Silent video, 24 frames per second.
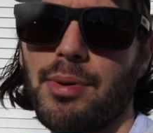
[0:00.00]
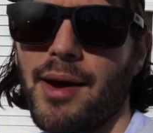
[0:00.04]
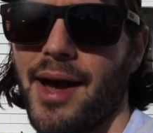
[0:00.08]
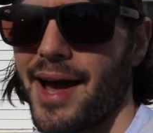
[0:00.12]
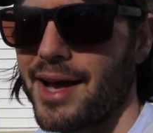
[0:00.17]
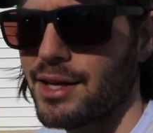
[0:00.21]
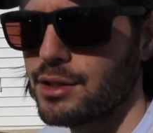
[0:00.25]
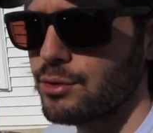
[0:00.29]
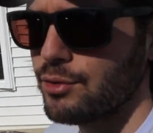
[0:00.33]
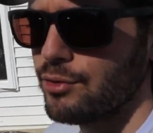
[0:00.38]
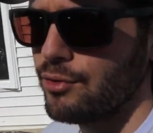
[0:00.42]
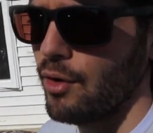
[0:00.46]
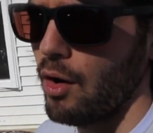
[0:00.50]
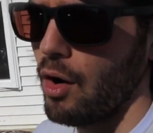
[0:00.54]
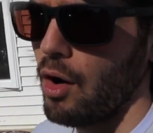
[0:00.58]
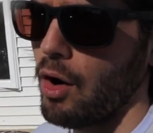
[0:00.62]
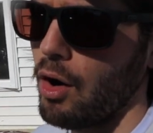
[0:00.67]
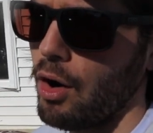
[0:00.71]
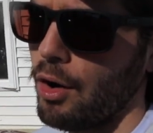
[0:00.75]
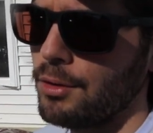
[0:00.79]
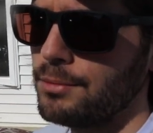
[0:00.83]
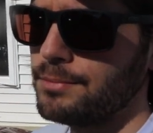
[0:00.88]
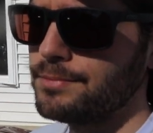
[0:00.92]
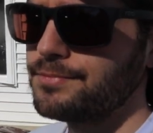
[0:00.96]
past
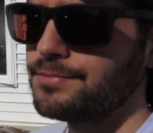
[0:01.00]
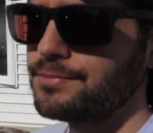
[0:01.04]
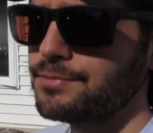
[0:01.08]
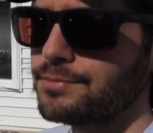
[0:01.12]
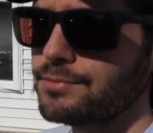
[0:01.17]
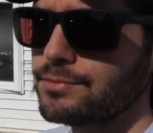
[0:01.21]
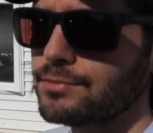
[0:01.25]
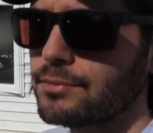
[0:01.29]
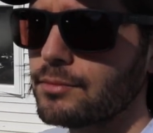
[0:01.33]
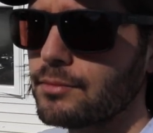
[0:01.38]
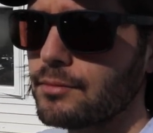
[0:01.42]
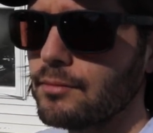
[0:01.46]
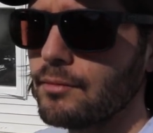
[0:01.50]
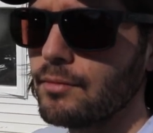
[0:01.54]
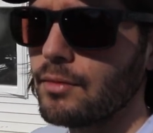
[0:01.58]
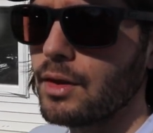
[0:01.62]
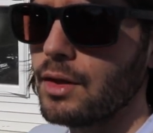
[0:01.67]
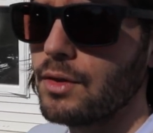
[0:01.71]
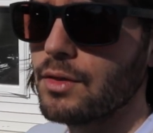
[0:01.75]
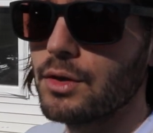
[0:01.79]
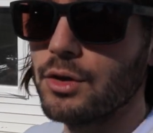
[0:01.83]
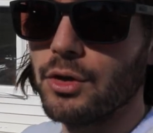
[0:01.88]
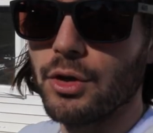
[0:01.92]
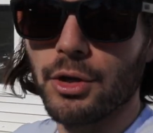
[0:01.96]
fall,
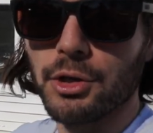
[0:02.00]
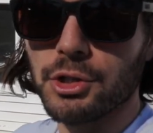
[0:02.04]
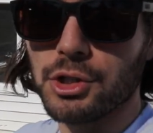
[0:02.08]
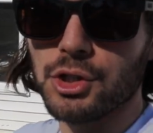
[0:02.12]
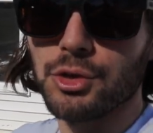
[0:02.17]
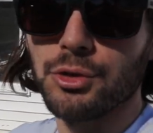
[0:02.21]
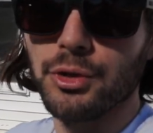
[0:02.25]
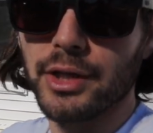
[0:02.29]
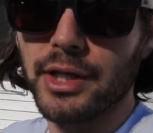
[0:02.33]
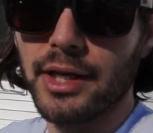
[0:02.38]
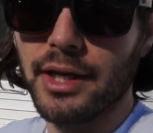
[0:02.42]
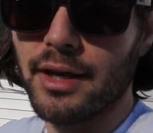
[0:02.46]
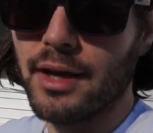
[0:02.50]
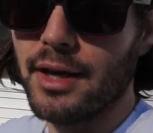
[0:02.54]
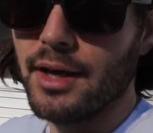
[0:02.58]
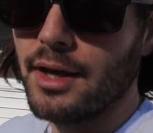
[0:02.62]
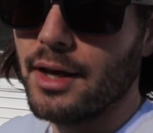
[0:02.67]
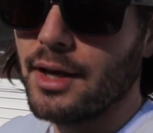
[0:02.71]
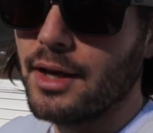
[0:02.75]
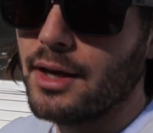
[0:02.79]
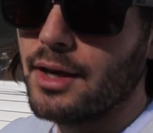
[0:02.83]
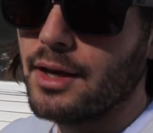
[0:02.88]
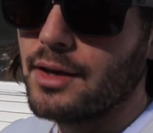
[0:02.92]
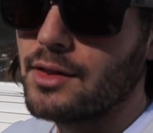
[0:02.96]
the nursery,
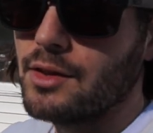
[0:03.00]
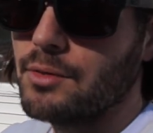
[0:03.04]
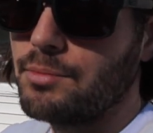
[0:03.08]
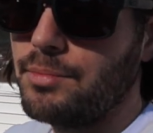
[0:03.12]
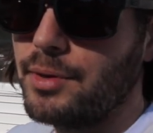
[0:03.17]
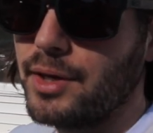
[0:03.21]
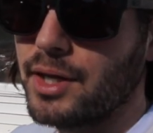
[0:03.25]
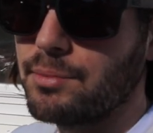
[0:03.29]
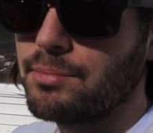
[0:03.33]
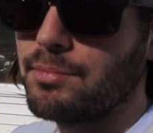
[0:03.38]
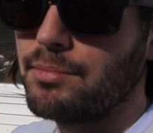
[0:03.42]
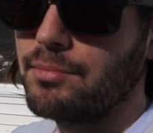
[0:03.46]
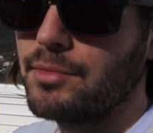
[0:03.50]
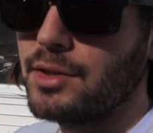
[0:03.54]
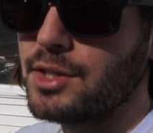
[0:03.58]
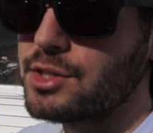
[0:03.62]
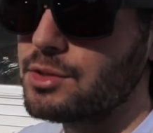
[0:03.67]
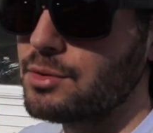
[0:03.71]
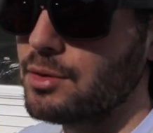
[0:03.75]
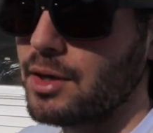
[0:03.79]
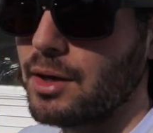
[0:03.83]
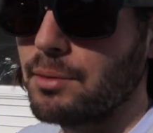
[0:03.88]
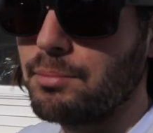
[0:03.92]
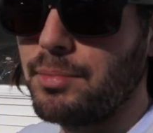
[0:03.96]
the big,
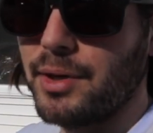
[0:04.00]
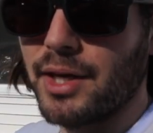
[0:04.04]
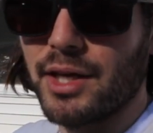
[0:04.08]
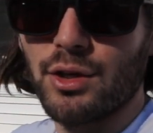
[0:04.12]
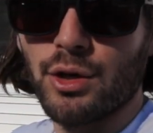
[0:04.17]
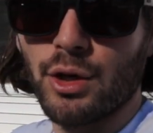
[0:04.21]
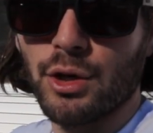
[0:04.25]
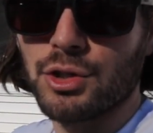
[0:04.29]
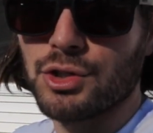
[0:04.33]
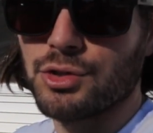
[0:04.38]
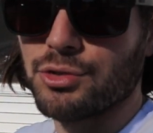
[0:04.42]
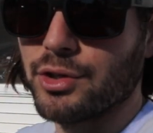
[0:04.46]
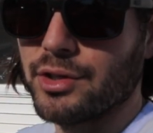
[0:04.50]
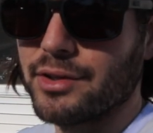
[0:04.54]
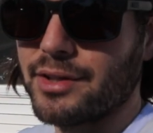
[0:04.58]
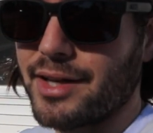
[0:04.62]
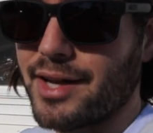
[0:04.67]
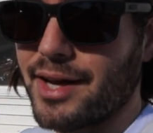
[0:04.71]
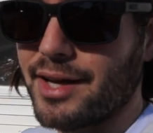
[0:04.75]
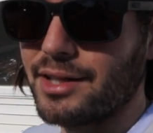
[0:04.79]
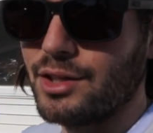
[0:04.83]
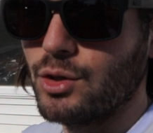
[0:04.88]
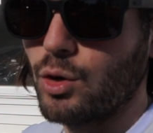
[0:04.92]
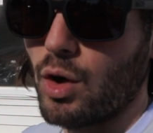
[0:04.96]
it's like a big nursery that
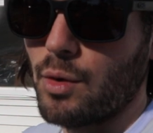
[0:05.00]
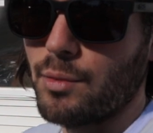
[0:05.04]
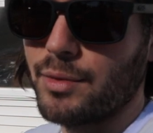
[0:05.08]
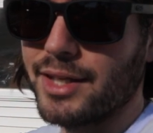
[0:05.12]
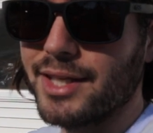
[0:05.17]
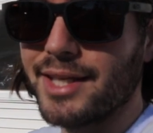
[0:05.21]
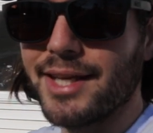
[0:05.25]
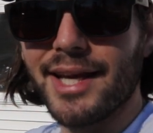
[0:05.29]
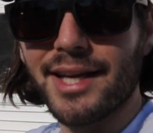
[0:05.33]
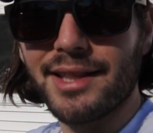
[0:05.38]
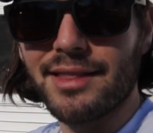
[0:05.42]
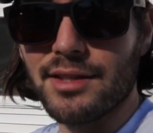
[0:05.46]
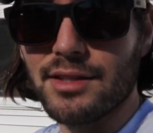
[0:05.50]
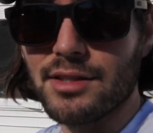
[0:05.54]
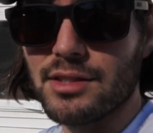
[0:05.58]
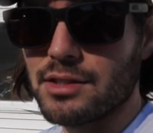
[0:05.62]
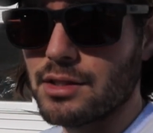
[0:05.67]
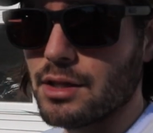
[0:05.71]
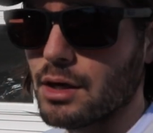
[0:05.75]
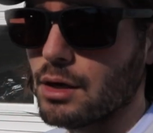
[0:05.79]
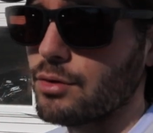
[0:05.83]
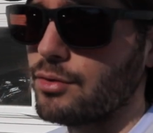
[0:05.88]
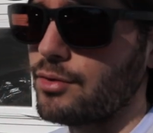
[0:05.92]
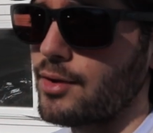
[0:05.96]
I normally get this
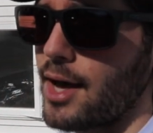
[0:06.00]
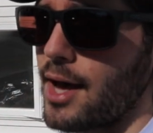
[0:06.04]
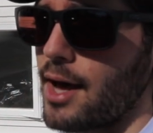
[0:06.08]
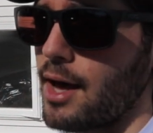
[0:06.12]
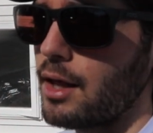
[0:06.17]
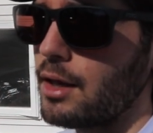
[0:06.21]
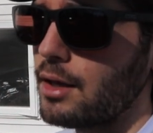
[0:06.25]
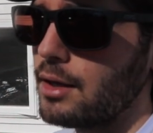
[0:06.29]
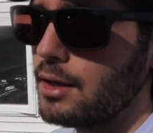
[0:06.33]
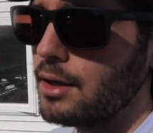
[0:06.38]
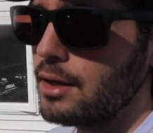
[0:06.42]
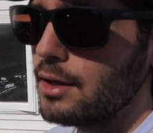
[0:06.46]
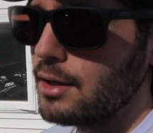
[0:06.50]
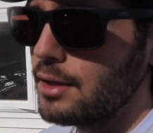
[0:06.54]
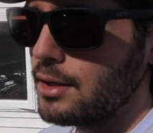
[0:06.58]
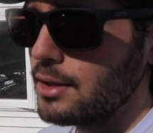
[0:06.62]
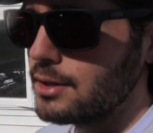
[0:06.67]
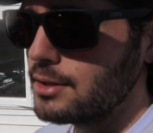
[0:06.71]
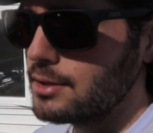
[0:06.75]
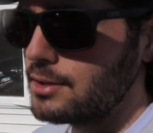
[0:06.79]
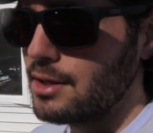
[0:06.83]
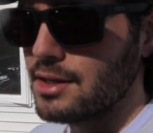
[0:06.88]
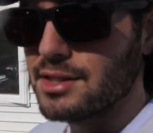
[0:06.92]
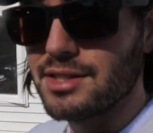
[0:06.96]
stuff at,
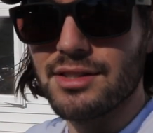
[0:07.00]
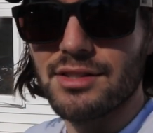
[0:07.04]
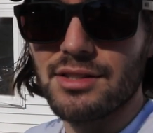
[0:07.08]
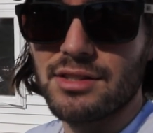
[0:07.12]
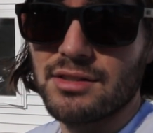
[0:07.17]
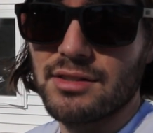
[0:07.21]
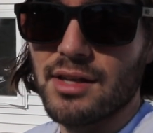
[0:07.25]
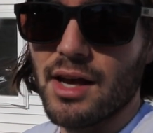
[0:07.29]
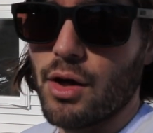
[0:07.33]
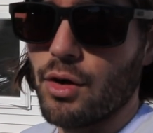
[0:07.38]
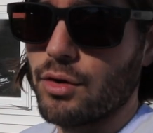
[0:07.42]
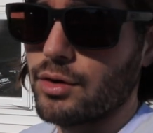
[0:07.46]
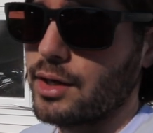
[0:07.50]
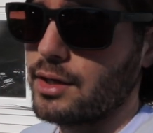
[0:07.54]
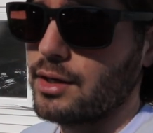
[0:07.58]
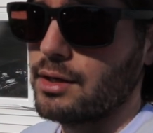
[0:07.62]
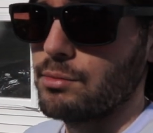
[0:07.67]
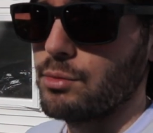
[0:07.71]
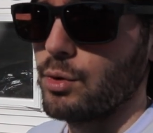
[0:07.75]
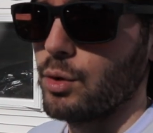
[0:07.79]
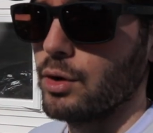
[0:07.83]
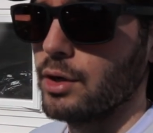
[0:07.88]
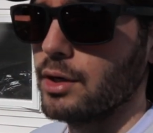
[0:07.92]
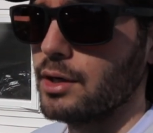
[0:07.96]
doesn't sell it
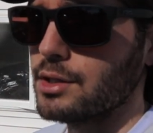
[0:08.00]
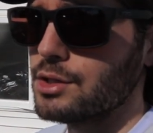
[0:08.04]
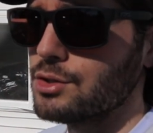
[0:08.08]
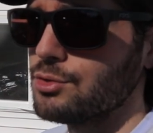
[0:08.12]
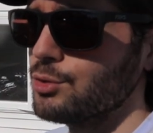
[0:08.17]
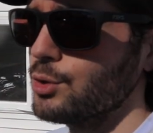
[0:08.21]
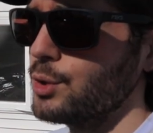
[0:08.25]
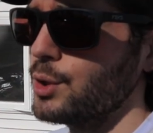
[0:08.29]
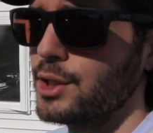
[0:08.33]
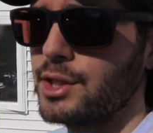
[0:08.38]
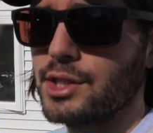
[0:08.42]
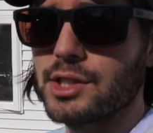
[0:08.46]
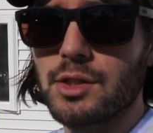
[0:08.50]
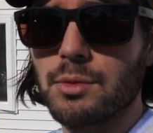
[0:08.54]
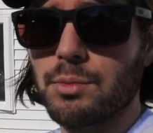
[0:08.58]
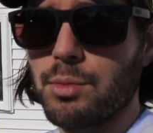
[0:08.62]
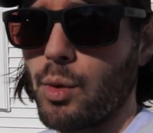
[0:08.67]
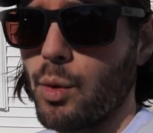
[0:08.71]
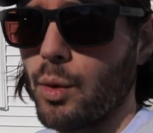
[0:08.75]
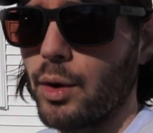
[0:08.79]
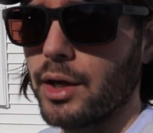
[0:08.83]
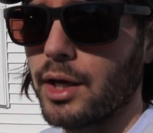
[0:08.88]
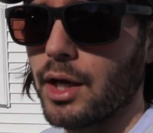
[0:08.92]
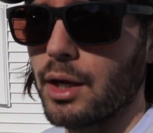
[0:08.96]
anymore. And it's really
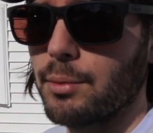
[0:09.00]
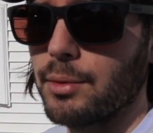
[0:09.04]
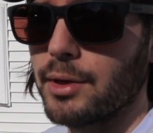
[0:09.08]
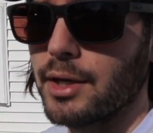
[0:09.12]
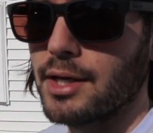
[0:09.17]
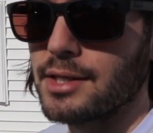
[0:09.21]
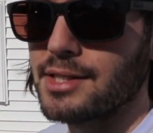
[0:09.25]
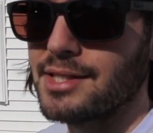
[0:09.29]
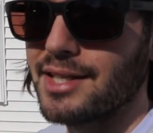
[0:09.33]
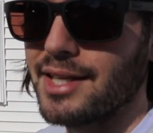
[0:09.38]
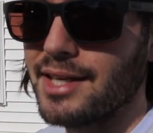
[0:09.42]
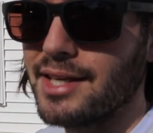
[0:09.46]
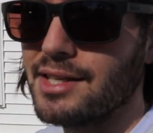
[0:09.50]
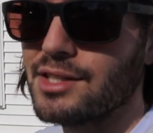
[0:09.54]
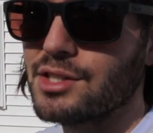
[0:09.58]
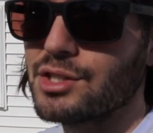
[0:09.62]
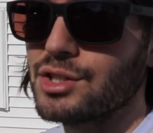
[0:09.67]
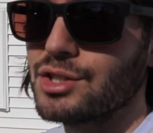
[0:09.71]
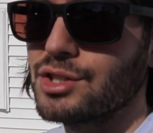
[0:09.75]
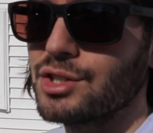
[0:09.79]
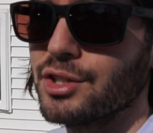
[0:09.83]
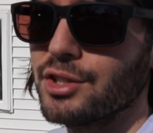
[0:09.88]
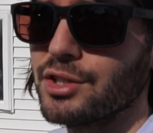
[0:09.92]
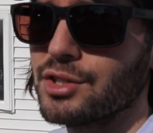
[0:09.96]
disappointing because it is
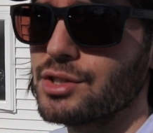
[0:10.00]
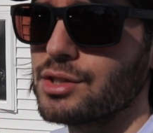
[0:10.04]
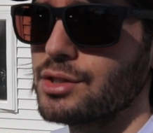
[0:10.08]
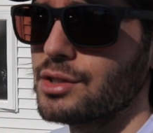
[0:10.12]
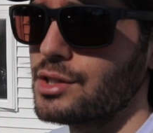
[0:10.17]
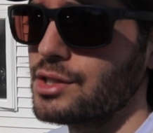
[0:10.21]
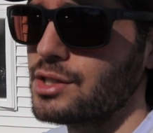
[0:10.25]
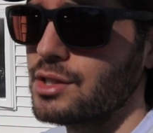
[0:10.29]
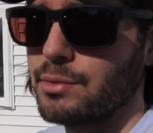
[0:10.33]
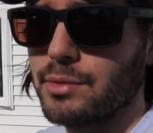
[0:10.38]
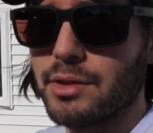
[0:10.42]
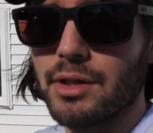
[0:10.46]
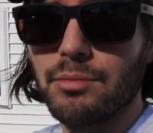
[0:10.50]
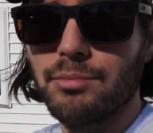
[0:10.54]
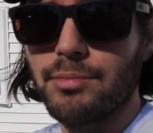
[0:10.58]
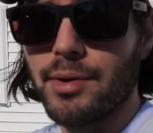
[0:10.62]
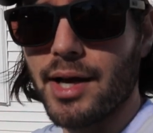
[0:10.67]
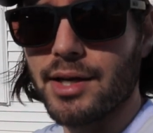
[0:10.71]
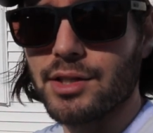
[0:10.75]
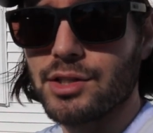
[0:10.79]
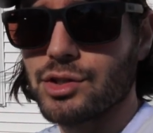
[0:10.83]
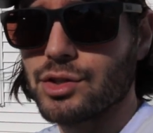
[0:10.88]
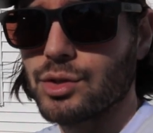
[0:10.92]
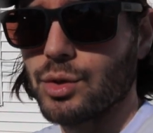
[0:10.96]
seriously some of the
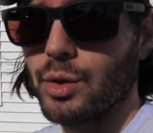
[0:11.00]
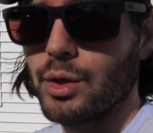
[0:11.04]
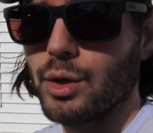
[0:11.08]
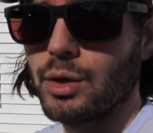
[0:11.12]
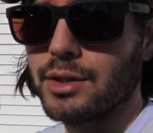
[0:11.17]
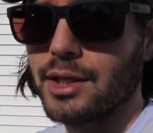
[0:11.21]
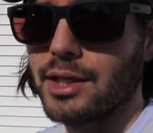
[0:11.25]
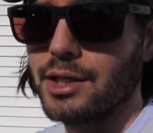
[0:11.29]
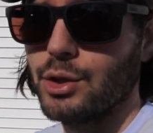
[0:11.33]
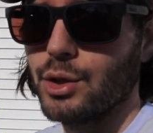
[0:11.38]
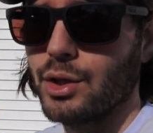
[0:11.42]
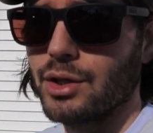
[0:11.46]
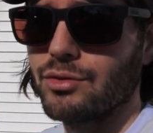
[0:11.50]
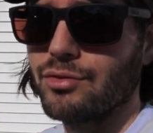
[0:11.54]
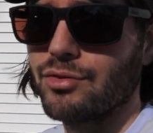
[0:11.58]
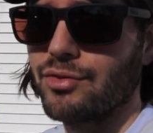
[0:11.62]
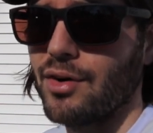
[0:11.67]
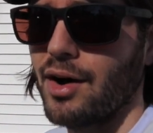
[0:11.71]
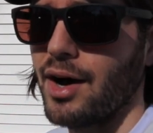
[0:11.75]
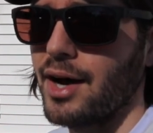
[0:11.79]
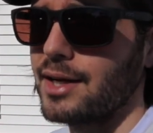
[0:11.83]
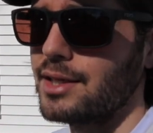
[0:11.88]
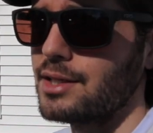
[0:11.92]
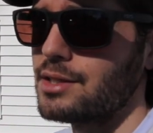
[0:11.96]
best soil that you can
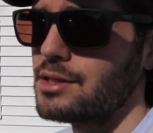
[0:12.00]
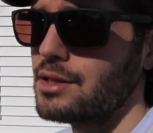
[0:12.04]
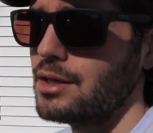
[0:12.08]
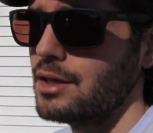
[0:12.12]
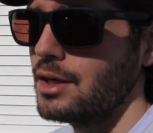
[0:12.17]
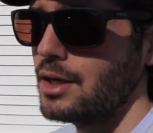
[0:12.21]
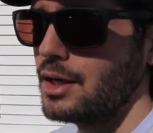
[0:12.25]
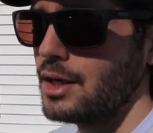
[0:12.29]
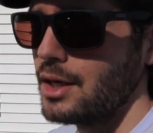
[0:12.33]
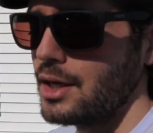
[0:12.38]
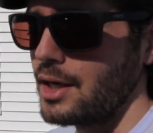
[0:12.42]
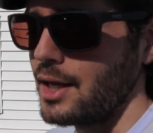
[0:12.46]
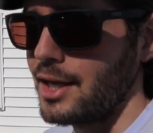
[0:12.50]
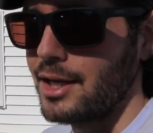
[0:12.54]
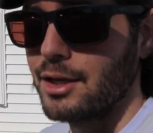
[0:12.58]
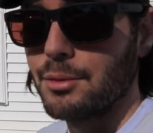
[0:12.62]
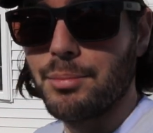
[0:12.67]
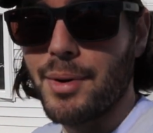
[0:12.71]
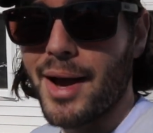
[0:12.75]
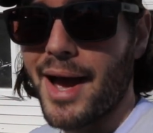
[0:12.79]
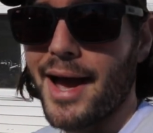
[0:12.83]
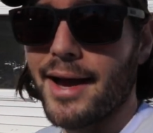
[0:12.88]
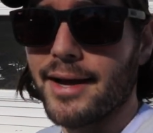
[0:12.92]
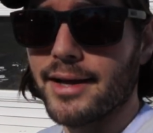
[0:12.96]
find in a
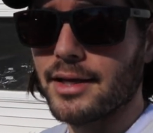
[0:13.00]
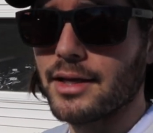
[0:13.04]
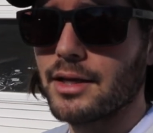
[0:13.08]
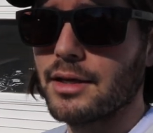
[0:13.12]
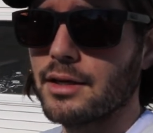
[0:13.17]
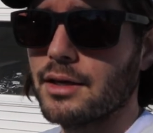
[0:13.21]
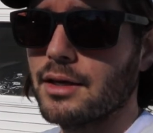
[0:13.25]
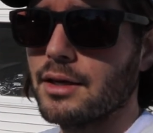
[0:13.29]
bag.